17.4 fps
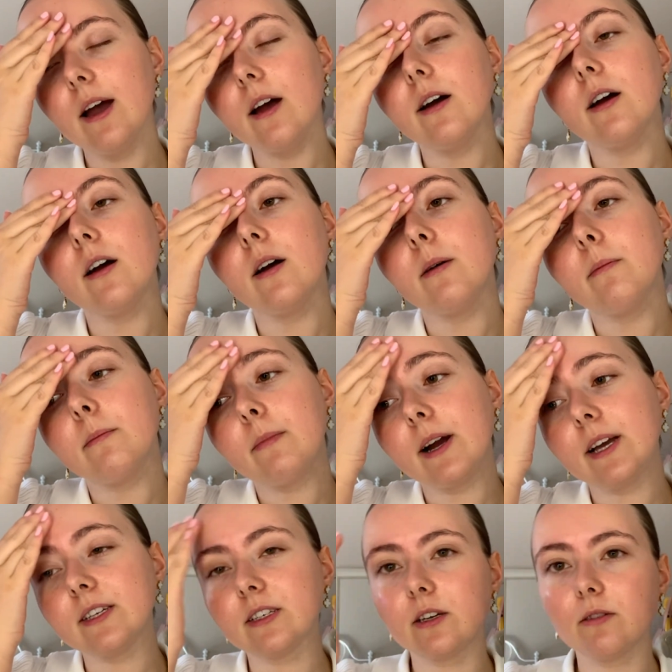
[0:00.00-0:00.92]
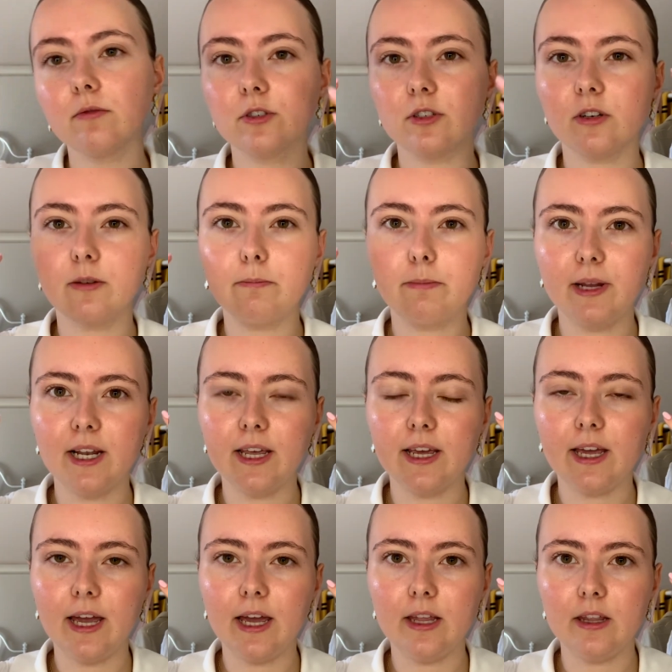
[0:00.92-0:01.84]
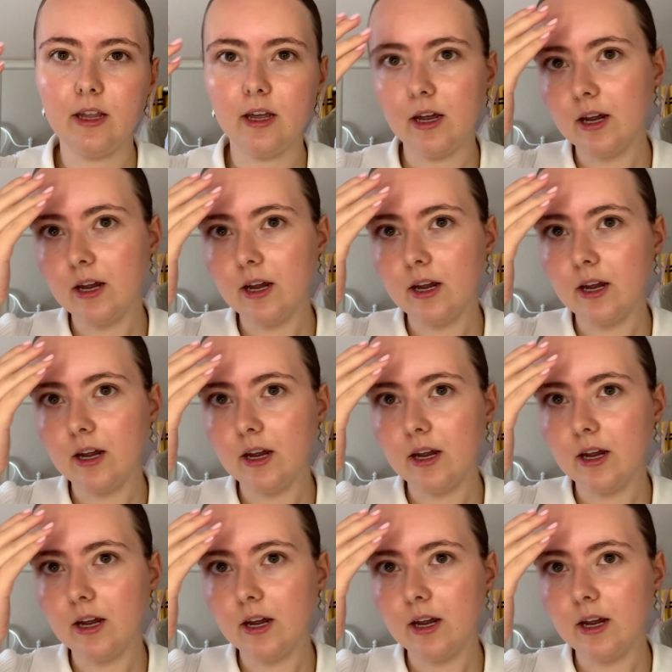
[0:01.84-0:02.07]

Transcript: my skin will start pilling, and